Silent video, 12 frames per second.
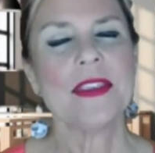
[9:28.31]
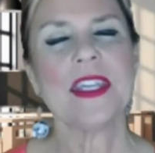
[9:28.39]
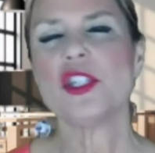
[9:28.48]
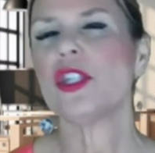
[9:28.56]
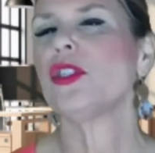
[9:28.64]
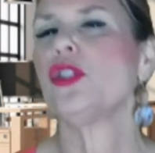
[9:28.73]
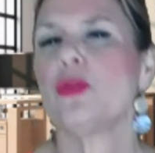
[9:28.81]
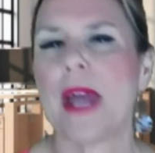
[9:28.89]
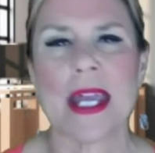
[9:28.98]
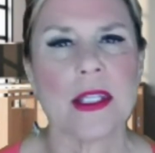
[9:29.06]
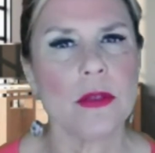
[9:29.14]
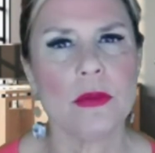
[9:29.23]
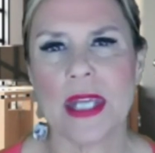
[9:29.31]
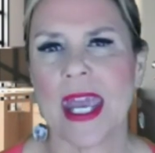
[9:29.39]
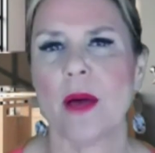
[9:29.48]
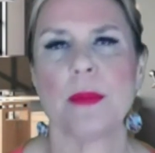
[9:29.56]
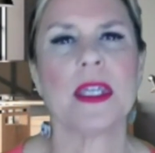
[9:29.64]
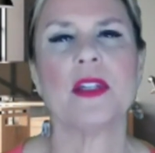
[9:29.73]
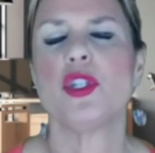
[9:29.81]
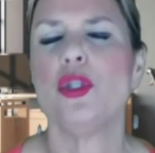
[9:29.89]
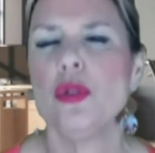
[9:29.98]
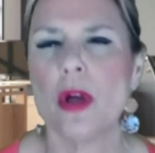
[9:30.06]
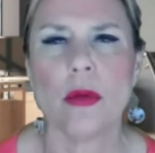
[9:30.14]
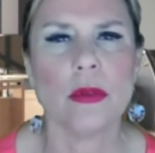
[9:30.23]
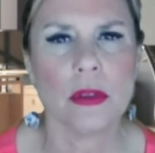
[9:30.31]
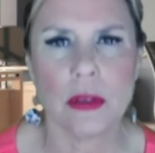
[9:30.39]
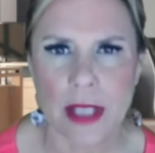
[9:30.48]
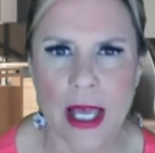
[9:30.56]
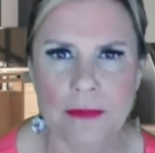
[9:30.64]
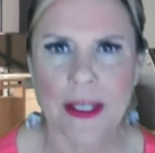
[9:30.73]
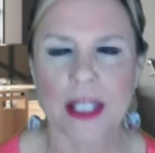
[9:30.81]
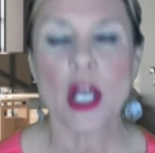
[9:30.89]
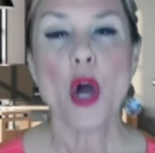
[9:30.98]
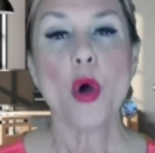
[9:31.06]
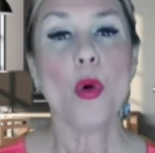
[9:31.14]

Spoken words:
that just drag you down because you don't love it.